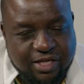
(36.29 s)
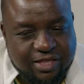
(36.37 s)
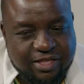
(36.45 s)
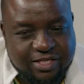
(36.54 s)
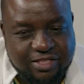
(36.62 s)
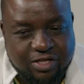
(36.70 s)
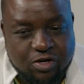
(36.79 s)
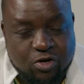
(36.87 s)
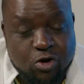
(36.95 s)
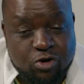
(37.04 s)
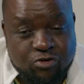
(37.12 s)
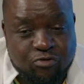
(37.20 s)
There's a
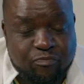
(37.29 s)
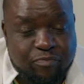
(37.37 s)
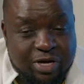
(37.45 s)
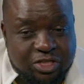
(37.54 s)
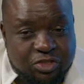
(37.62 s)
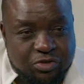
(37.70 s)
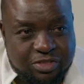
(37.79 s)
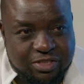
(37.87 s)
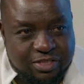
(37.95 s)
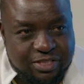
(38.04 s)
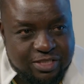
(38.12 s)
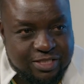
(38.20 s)
lot of
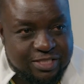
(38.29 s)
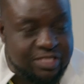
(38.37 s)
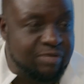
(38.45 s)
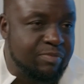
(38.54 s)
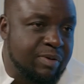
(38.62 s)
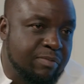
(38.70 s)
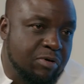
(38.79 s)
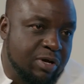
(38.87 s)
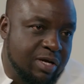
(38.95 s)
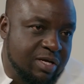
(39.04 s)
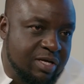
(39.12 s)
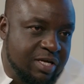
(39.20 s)
passion in Simba
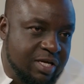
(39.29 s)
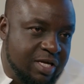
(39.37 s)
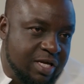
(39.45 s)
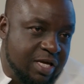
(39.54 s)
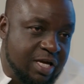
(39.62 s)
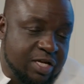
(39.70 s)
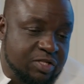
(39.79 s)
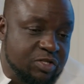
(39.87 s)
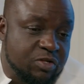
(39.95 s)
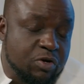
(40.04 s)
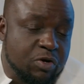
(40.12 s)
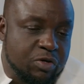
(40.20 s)
Bhora. As
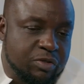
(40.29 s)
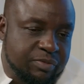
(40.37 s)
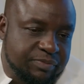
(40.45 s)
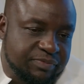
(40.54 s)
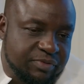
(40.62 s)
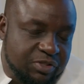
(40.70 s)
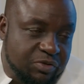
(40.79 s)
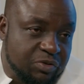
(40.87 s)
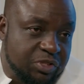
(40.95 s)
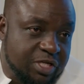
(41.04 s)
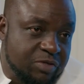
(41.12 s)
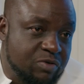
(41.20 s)
you know,
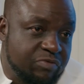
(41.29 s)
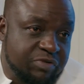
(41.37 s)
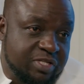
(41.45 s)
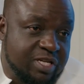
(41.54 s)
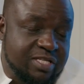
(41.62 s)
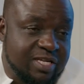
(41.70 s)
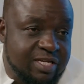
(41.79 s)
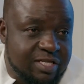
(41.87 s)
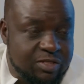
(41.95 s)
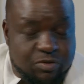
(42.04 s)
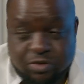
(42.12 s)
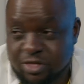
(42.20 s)
Chinuchenyu officially started
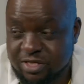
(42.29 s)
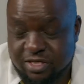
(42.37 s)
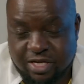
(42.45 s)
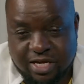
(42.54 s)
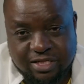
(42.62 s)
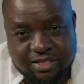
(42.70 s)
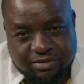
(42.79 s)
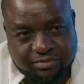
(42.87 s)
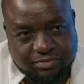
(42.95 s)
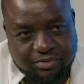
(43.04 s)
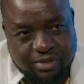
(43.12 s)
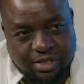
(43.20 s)
in 2008,
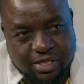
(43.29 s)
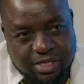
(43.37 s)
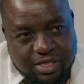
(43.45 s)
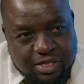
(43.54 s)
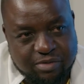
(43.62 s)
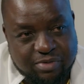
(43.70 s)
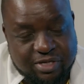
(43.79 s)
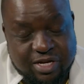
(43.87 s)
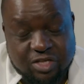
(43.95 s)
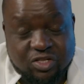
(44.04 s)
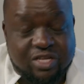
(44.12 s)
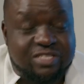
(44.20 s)
but it
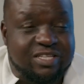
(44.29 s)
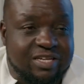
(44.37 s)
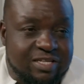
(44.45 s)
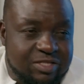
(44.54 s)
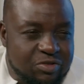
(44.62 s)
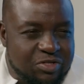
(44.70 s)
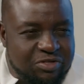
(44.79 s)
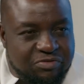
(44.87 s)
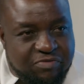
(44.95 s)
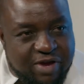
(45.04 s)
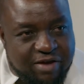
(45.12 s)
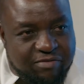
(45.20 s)
actually started in
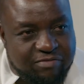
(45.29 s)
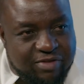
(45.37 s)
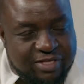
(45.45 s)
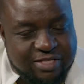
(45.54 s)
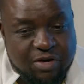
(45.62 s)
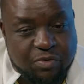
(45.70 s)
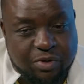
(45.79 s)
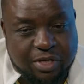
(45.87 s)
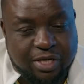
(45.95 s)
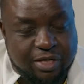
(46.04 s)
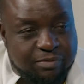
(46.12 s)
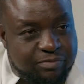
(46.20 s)
2005. That's how
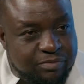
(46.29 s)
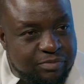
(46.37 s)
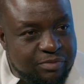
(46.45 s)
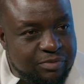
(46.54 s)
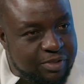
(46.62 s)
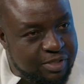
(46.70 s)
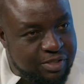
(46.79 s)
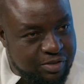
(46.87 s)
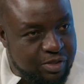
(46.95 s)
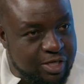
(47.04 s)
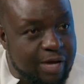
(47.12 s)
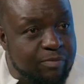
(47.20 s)
we
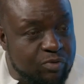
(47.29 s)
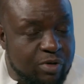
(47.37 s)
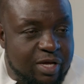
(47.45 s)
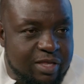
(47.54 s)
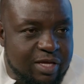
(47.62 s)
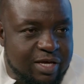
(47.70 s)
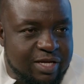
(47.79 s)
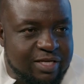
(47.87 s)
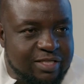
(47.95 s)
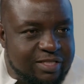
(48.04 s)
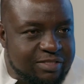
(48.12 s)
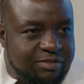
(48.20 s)
came together
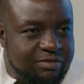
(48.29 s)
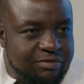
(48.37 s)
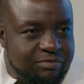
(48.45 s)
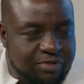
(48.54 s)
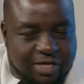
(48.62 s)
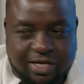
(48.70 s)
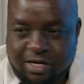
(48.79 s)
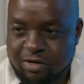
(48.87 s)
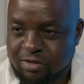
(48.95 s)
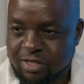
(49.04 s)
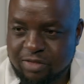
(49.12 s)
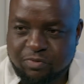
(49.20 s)
and figured
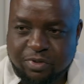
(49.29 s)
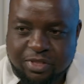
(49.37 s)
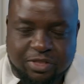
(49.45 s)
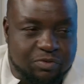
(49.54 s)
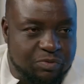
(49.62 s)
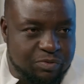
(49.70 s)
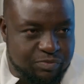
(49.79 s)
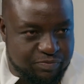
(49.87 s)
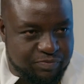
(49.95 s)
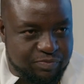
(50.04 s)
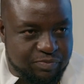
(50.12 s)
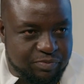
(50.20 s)
out that we need to
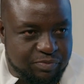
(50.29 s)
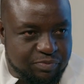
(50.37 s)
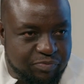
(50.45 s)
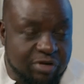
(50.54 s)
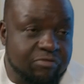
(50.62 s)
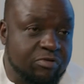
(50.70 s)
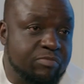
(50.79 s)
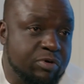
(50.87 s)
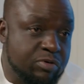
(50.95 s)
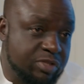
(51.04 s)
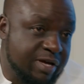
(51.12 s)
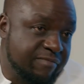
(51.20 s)
bring football
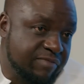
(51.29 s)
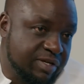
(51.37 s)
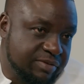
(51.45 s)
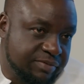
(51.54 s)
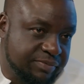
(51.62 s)
to Shamba.